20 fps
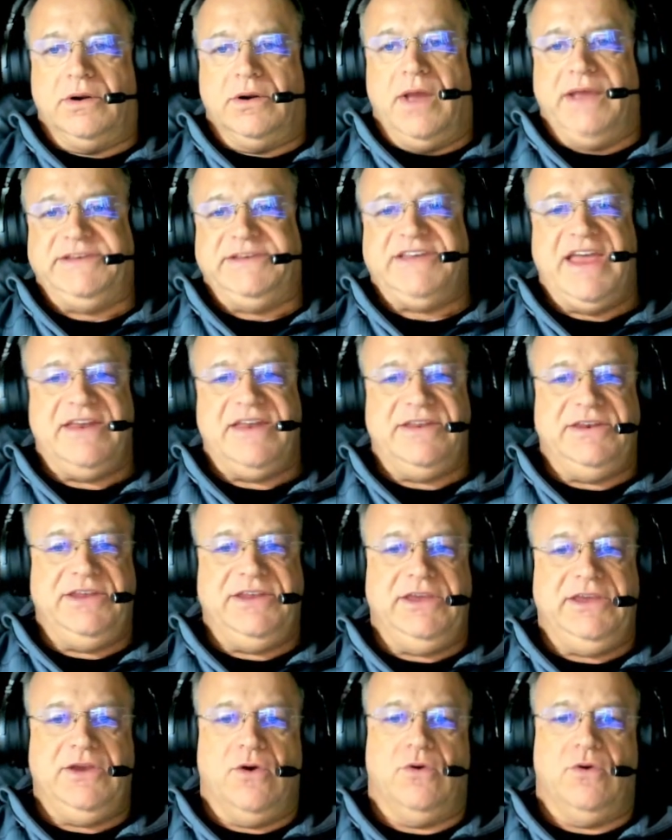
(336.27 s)

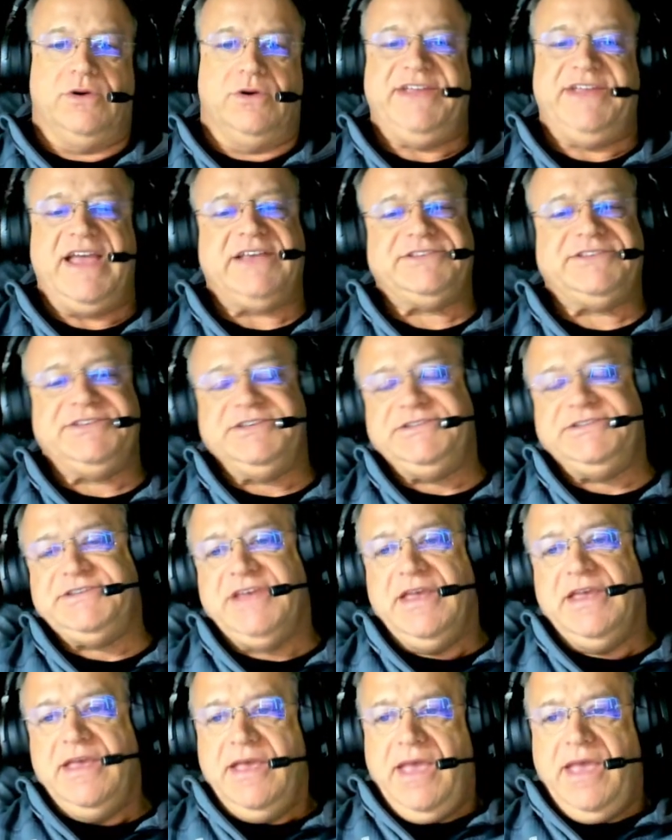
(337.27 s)
Identity or
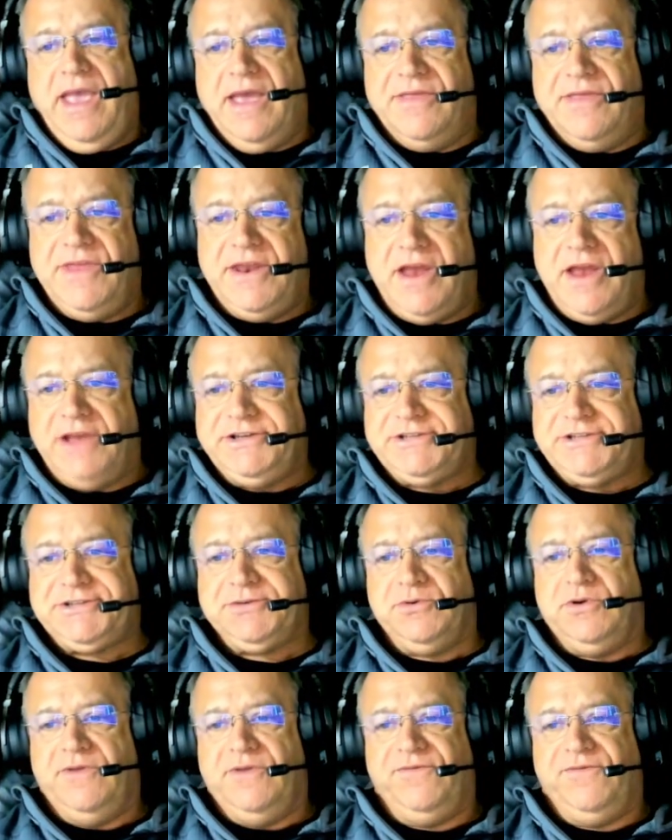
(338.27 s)
Dexes. And then I just
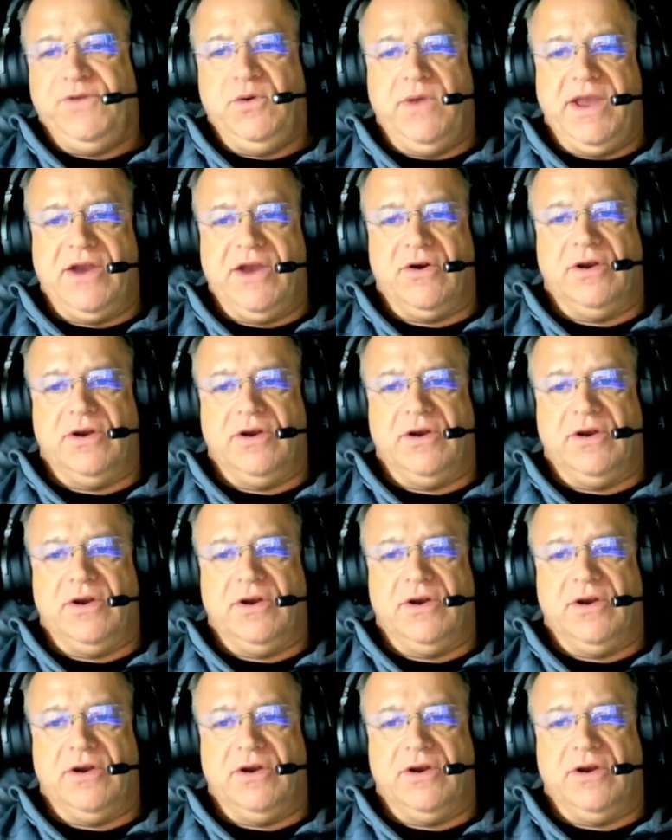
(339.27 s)
threw in a few